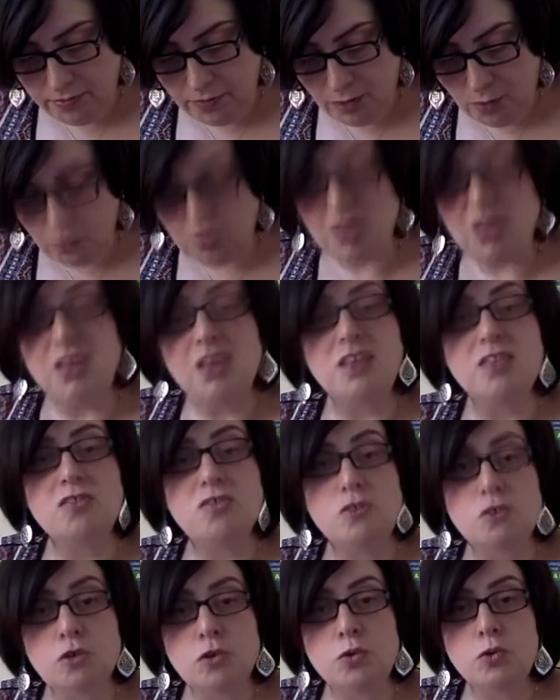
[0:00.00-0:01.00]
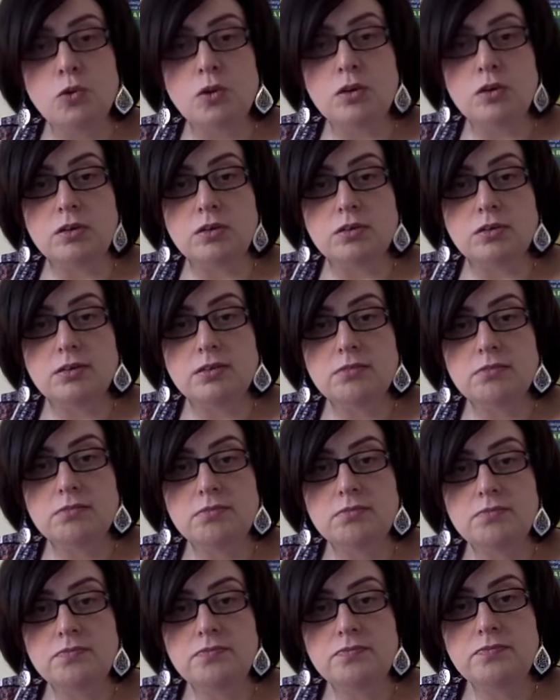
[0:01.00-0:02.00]
What it is you want.
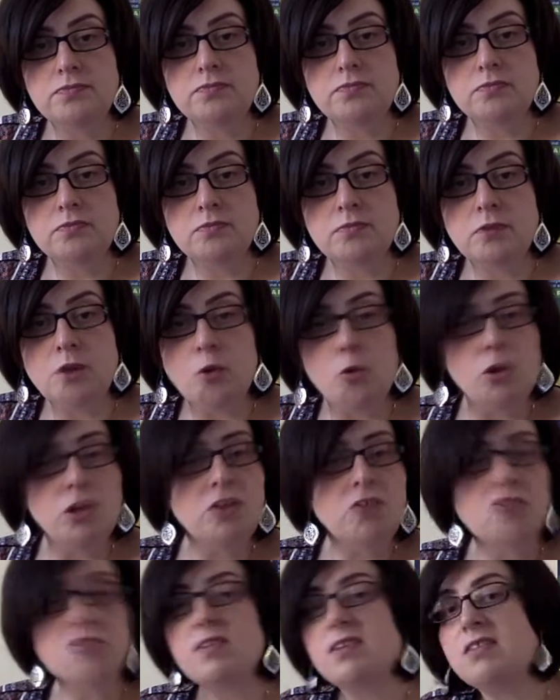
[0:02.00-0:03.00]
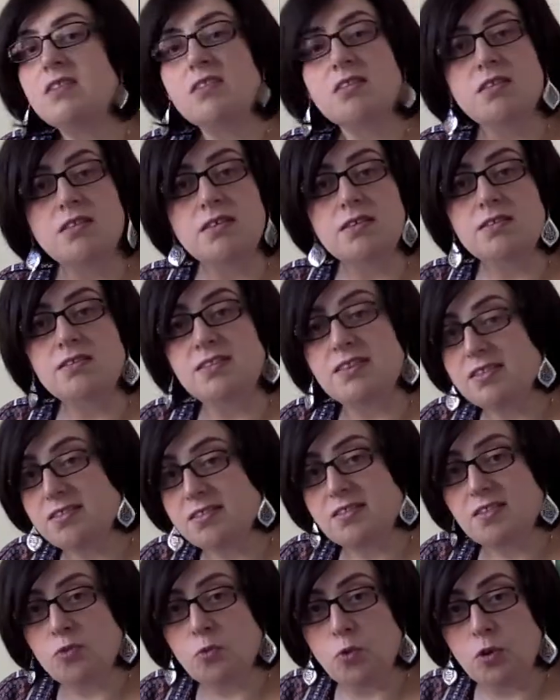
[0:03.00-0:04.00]
Not what your
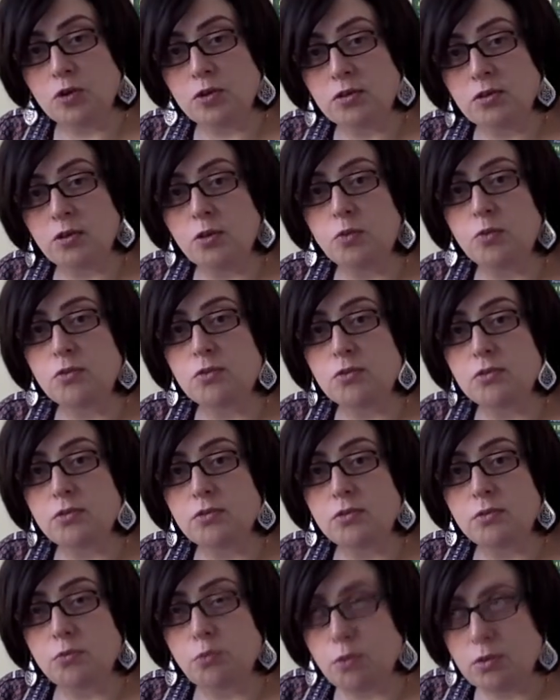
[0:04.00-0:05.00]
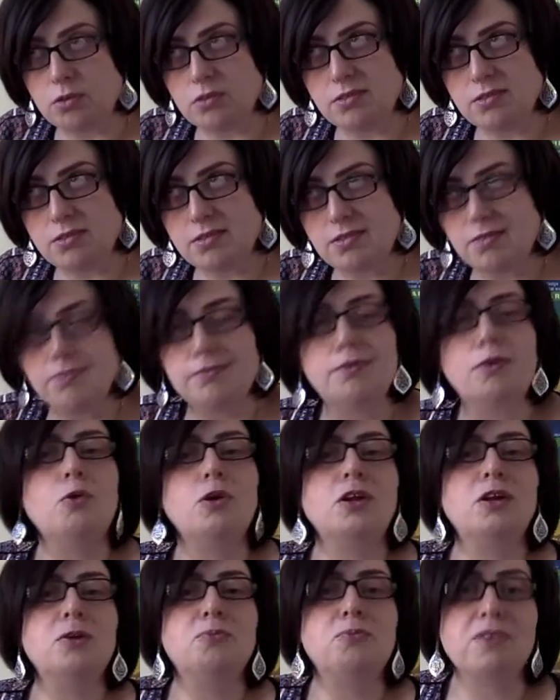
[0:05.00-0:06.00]
sister wants, not
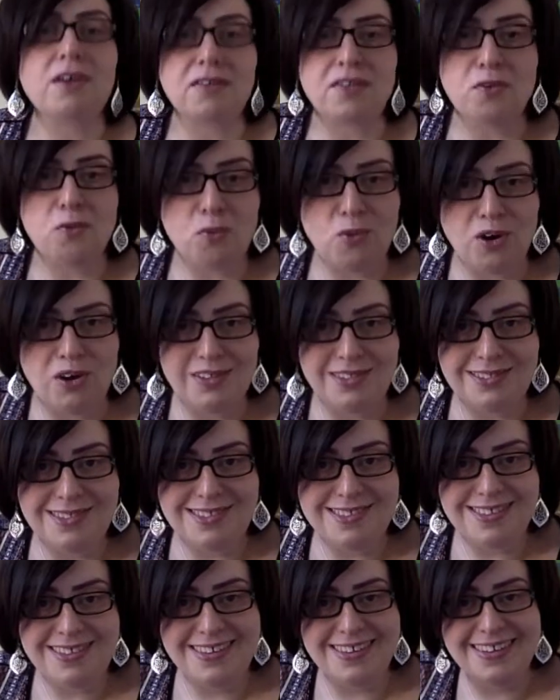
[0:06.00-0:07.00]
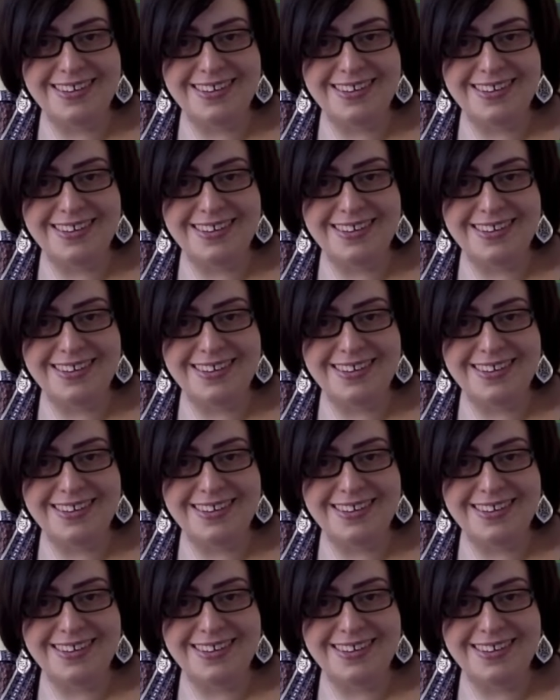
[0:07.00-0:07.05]
what your brother wants,